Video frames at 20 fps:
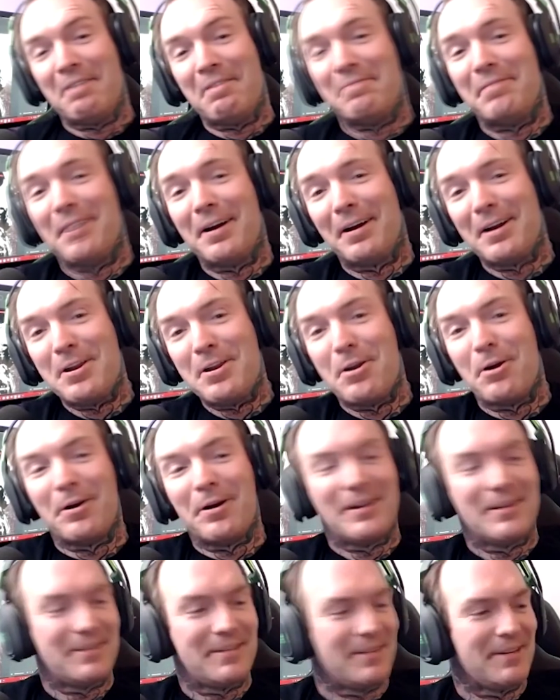Very
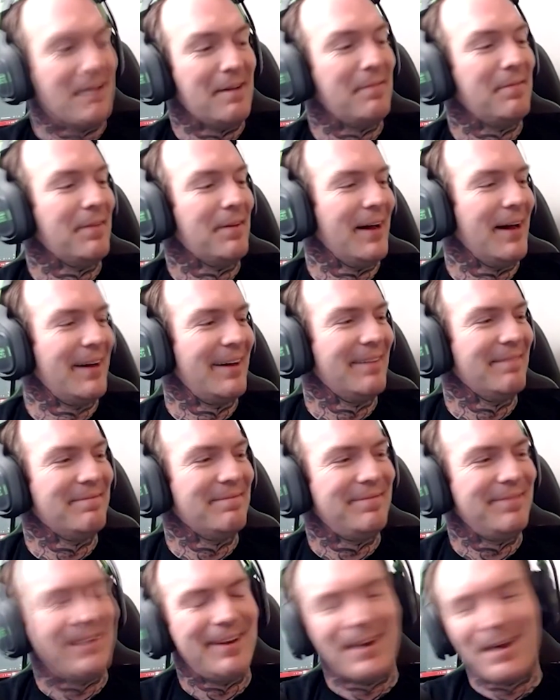nerdy stuff. Like,
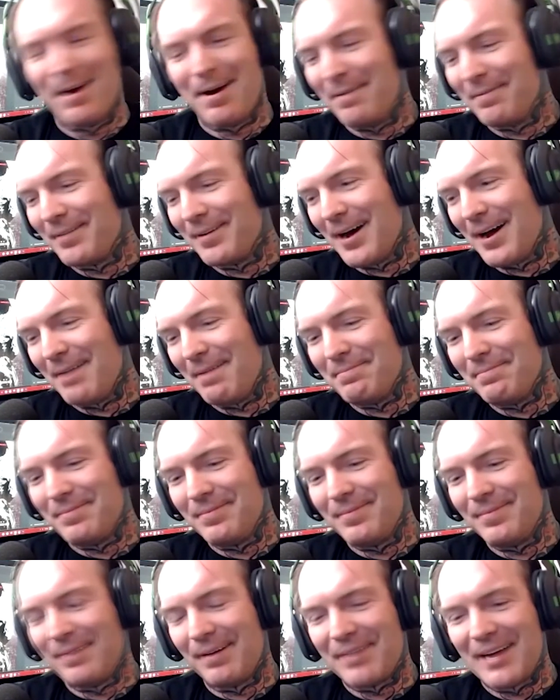you know, I've got
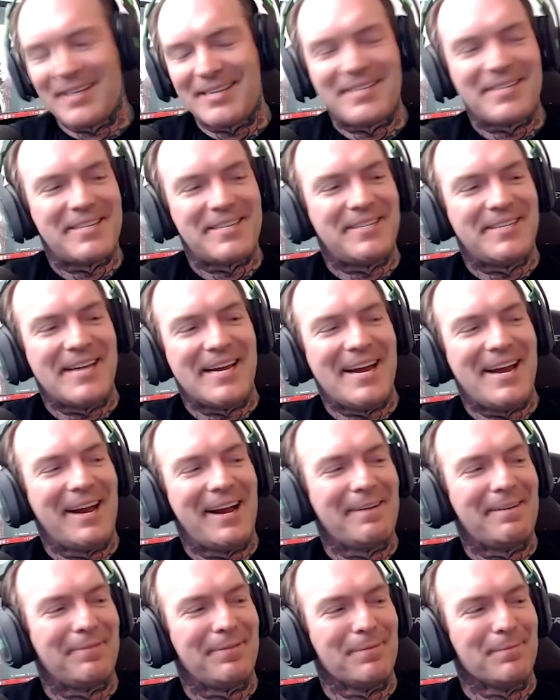
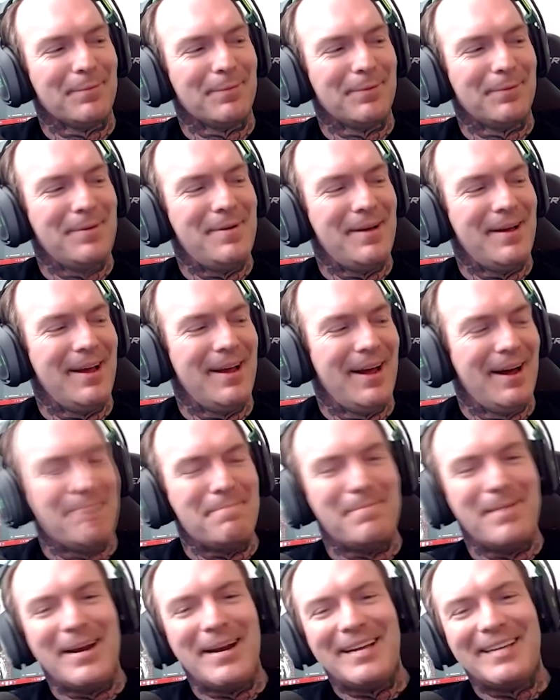Sting from a
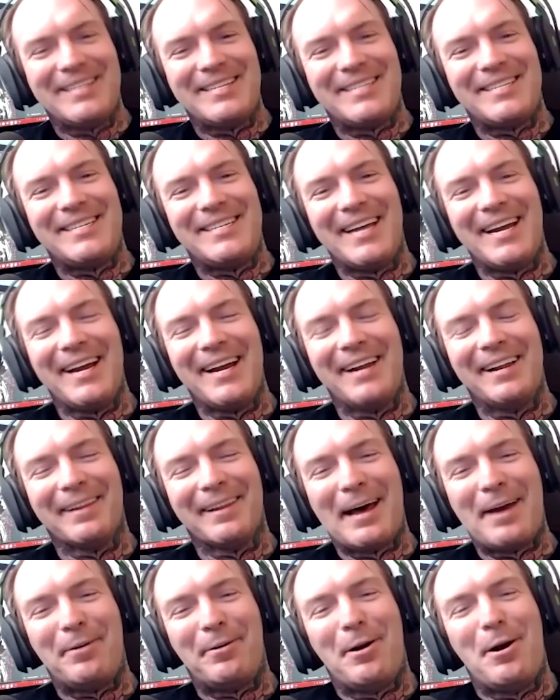mini Sting
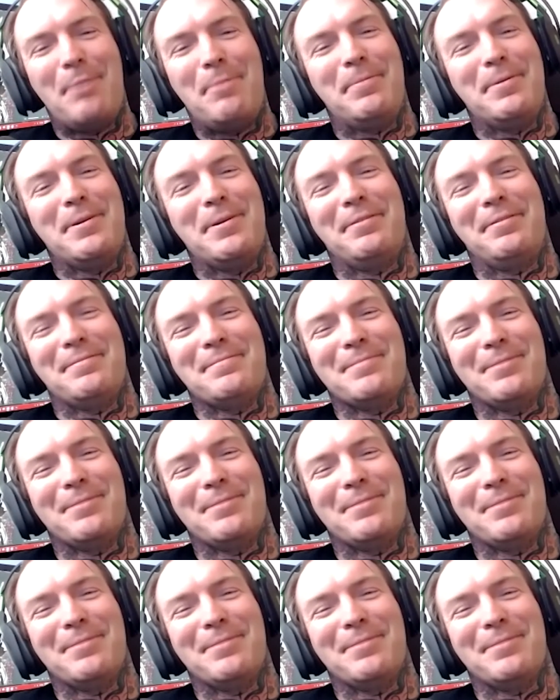letter opener from